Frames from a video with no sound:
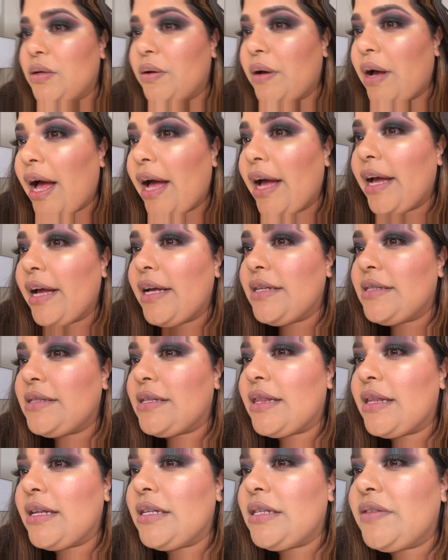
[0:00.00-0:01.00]
so guys
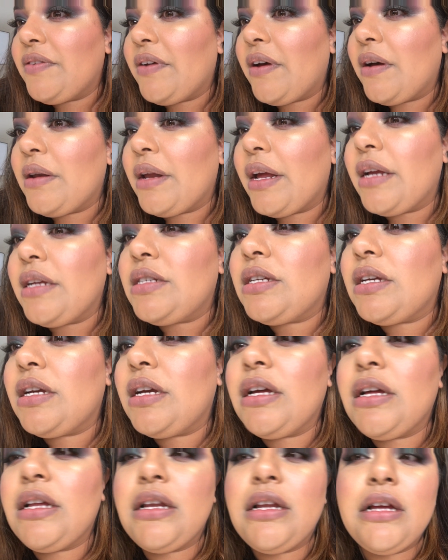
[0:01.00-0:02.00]
this
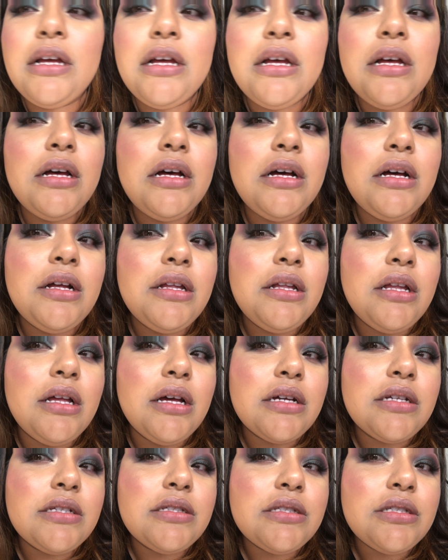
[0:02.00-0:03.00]
foundation
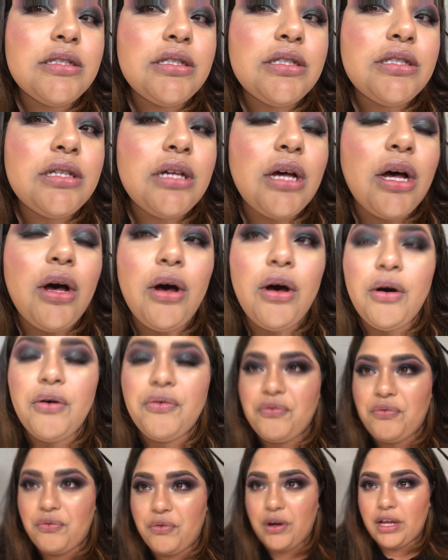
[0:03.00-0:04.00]
looks so
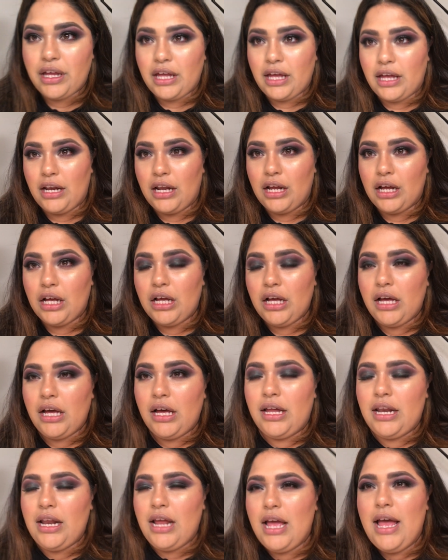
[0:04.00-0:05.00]
freaking
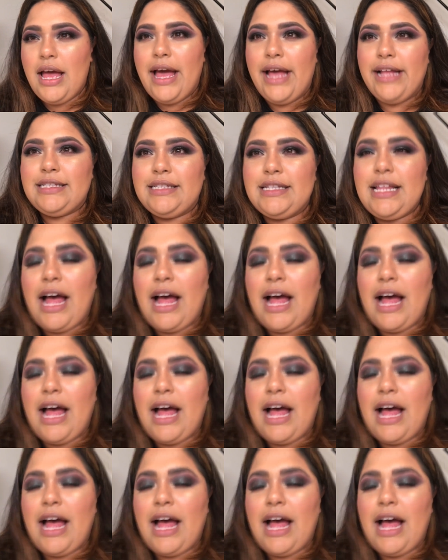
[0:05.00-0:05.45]
good. It's